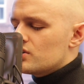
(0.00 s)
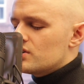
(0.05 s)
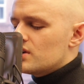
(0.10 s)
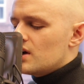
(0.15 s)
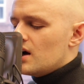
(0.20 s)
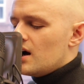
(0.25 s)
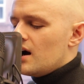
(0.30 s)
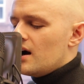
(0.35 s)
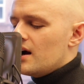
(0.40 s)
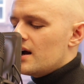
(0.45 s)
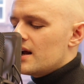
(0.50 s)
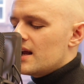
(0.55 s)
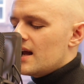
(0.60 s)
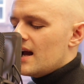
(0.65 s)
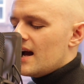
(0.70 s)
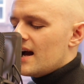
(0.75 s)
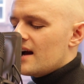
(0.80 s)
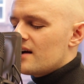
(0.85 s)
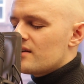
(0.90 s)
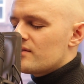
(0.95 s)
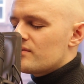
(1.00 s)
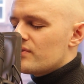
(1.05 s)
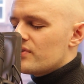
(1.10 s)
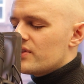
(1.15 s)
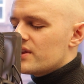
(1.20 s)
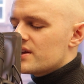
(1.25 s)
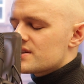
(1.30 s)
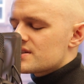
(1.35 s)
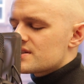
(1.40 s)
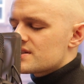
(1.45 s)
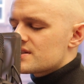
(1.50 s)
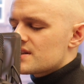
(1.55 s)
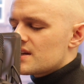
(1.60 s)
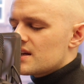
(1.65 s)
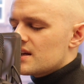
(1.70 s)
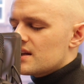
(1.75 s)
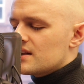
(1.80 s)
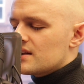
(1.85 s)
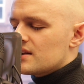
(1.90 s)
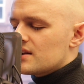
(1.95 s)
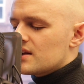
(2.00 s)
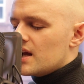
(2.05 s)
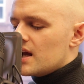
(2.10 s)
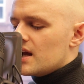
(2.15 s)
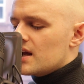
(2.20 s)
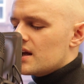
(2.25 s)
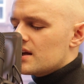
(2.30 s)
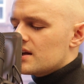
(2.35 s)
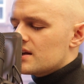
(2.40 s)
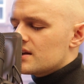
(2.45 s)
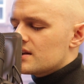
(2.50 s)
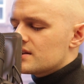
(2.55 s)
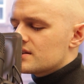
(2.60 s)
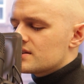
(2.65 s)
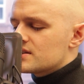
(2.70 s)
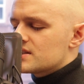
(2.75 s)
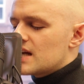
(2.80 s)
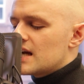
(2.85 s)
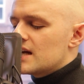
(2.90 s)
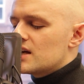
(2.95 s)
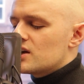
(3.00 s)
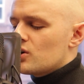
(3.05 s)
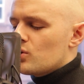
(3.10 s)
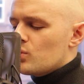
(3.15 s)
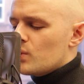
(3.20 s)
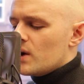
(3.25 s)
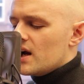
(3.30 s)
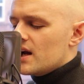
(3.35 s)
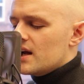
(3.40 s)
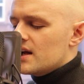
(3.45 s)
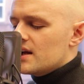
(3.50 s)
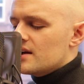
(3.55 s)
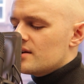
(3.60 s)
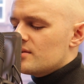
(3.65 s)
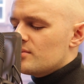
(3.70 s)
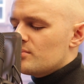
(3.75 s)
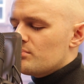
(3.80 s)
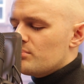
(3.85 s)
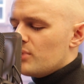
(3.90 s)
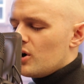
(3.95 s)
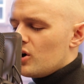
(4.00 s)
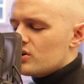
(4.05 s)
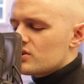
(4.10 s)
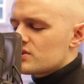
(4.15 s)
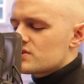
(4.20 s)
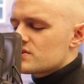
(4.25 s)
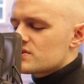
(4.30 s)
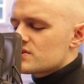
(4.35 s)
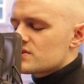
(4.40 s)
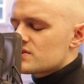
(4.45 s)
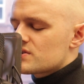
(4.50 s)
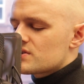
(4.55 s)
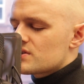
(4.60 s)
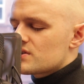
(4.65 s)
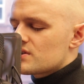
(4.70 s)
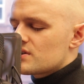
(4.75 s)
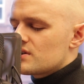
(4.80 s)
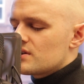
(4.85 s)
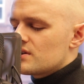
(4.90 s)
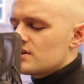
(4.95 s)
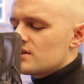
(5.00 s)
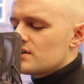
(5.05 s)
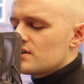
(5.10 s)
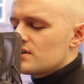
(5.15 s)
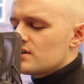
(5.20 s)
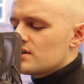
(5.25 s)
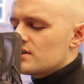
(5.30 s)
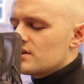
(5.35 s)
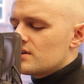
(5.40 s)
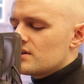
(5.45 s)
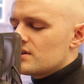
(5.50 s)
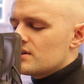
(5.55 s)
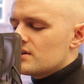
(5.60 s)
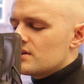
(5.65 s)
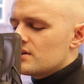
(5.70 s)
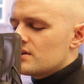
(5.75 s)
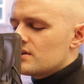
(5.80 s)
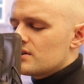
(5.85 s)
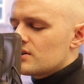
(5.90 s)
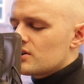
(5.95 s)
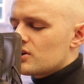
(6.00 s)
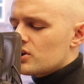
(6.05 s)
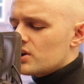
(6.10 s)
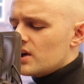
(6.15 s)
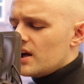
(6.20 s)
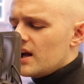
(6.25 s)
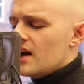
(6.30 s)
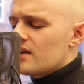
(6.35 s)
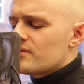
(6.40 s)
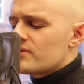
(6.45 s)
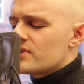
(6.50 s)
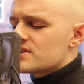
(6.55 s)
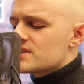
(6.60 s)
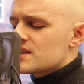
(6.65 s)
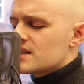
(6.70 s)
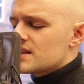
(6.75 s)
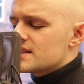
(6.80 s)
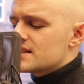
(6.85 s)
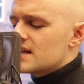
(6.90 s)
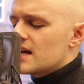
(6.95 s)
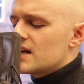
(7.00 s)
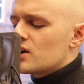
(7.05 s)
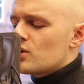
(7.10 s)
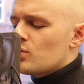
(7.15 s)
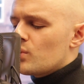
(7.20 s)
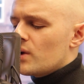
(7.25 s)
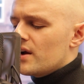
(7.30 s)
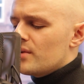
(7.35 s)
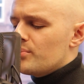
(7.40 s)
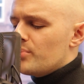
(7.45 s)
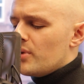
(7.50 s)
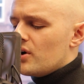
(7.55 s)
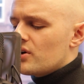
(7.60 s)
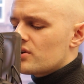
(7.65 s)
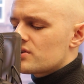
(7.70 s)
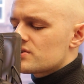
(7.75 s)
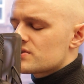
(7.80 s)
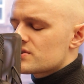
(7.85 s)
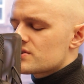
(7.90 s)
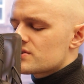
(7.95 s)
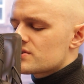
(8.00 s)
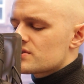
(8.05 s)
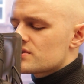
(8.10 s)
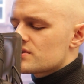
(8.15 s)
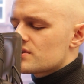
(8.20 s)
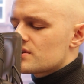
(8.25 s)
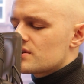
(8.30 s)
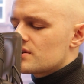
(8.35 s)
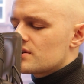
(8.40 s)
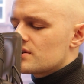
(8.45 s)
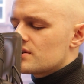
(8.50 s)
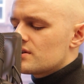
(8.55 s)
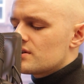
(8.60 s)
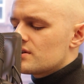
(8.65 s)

Could I have this in a takeaway box? Could I have this in a takeaway box?